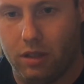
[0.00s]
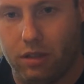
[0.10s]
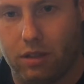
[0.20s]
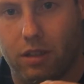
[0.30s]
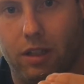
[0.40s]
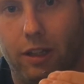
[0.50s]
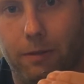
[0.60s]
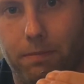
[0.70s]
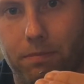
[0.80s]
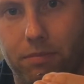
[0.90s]
just like that.
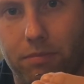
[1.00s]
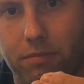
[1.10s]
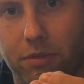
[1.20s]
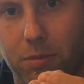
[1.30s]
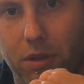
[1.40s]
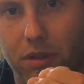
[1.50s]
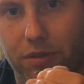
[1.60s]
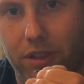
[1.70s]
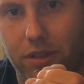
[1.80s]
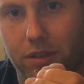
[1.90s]

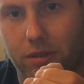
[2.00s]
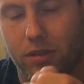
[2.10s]
Perfect.